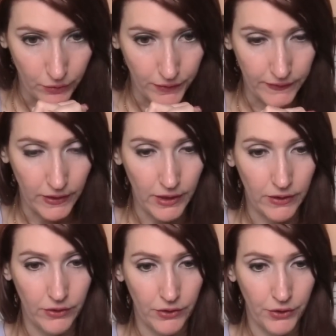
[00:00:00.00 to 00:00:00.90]
We see
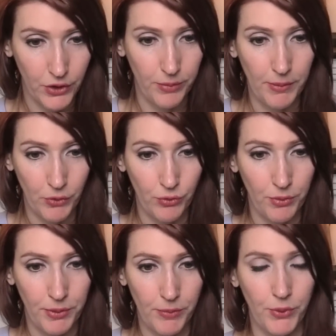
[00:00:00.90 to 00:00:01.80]
that there could be multiple
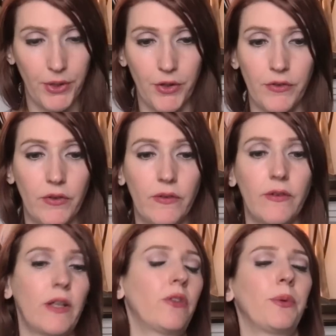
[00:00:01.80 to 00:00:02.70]
people here because this is
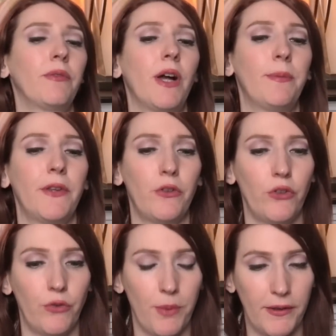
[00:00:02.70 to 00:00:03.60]
like Three of Cups energy
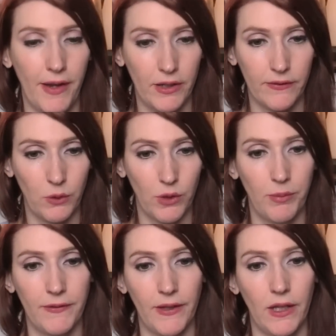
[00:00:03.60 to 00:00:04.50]
for my deck. So it could
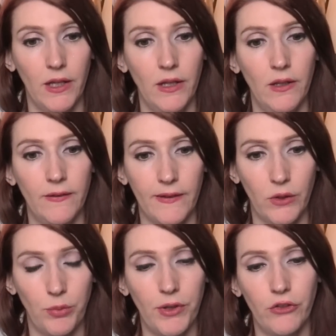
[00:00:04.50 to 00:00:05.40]
be saying
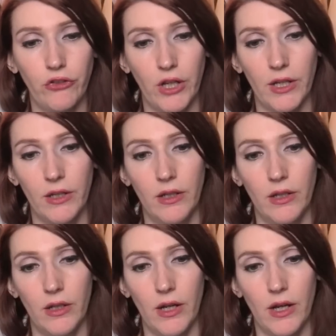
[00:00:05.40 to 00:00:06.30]
celebration,
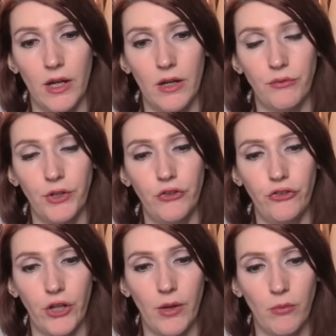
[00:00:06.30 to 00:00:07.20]
uh,
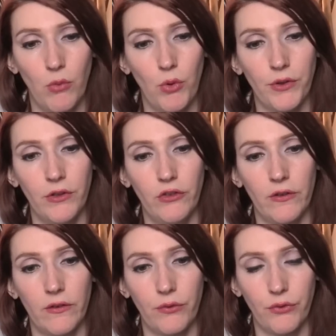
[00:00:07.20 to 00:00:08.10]
friendship, more than
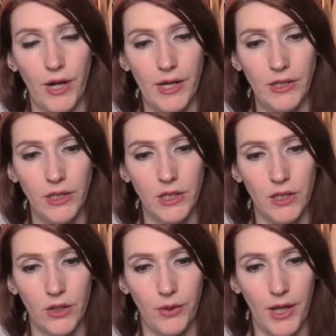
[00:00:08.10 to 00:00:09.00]
just a friend,
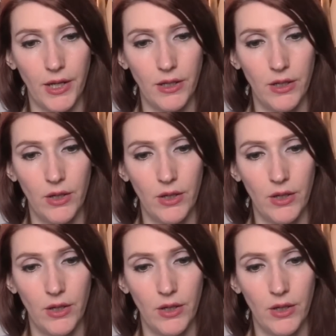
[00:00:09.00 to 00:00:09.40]
okay?